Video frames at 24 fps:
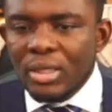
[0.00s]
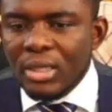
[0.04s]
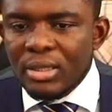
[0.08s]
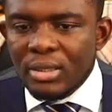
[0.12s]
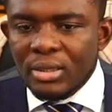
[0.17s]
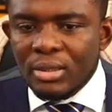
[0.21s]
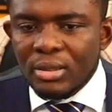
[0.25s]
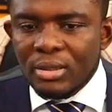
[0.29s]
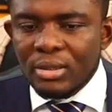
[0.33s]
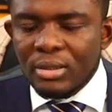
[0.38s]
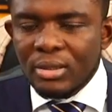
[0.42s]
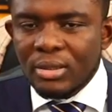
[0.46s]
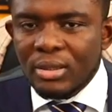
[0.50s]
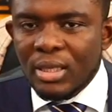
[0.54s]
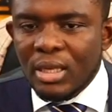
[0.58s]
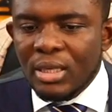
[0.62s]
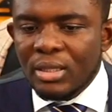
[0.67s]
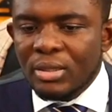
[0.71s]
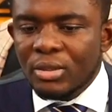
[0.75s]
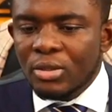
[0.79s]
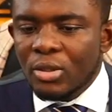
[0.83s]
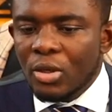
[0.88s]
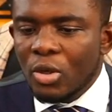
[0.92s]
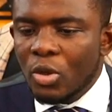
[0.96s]
Yes, there
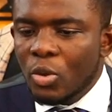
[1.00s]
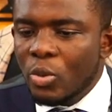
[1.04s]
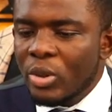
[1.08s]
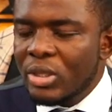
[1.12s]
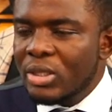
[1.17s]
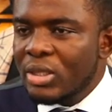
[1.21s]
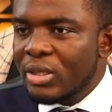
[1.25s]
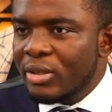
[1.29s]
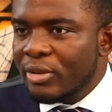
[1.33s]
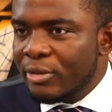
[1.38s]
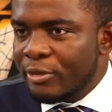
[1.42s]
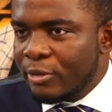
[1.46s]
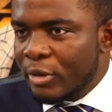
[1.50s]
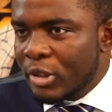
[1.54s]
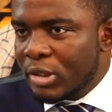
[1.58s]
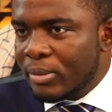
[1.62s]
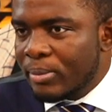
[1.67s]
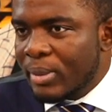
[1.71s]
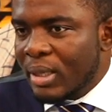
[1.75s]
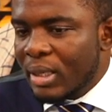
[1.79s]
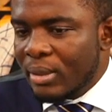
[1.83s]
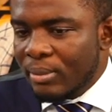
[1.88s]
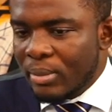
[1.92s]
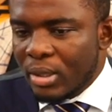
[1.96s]
is always a
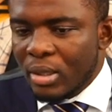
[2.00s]
refund back,